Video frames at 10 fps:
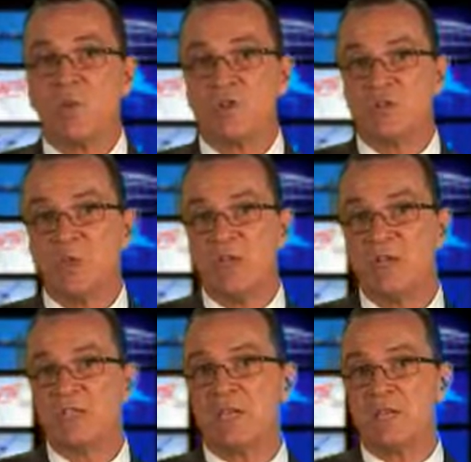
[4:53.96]
which
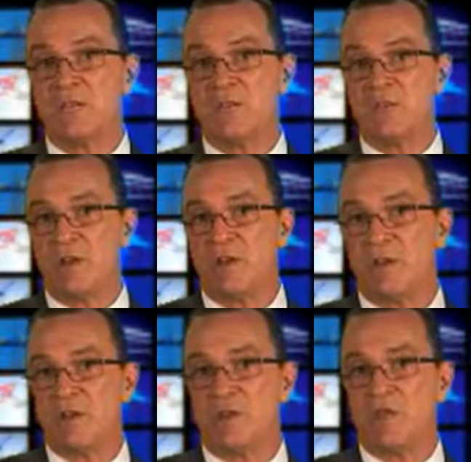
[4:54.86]
means in the event
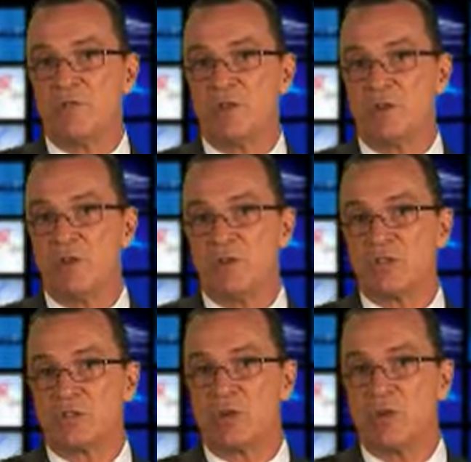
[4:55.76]
that your vehicle
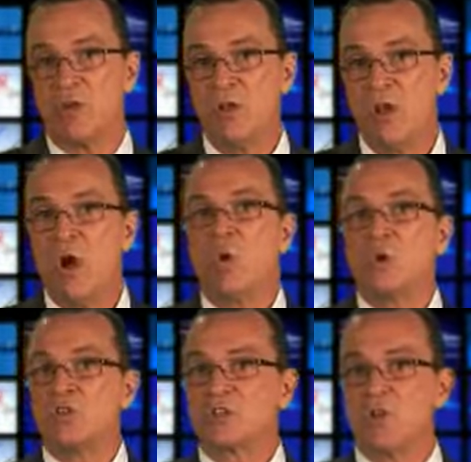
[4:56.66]
is totaled
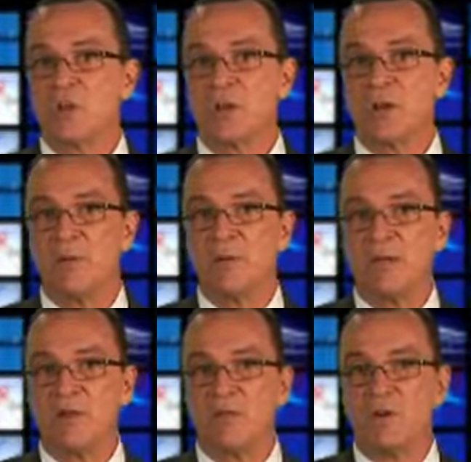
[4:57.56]
or stolen and
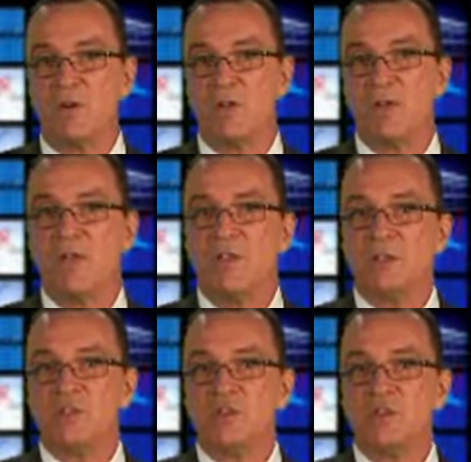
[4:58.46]
unrecovered,
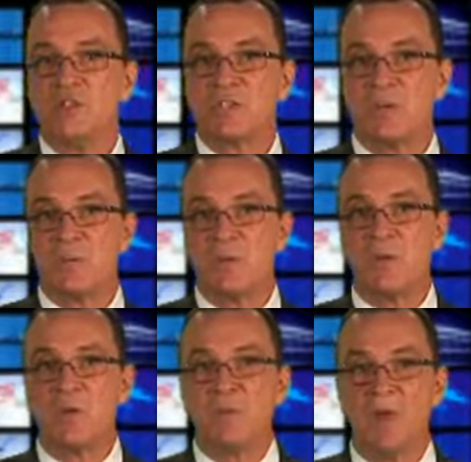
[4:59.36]
The insurance company
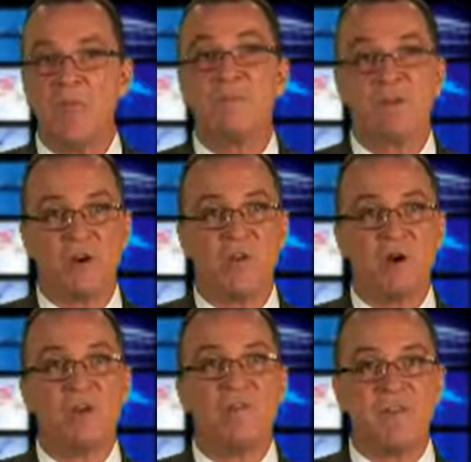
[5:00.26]
will pay fair
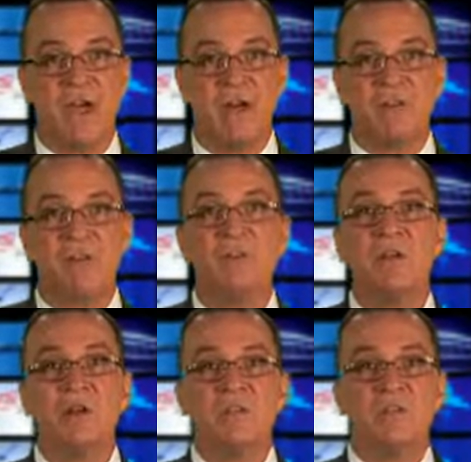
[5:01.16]
market value
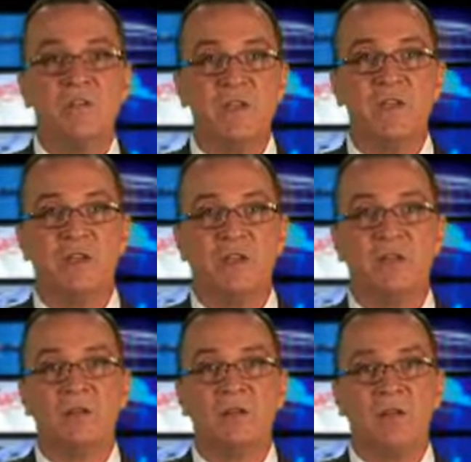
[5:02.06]
of the
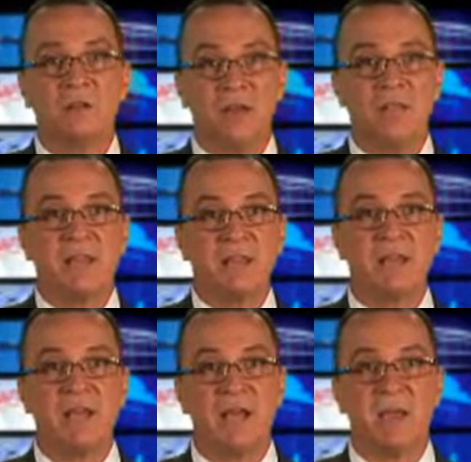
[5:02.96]
vehicle at that
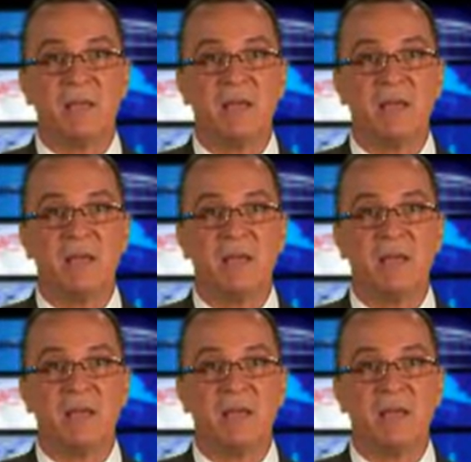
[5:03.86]
time.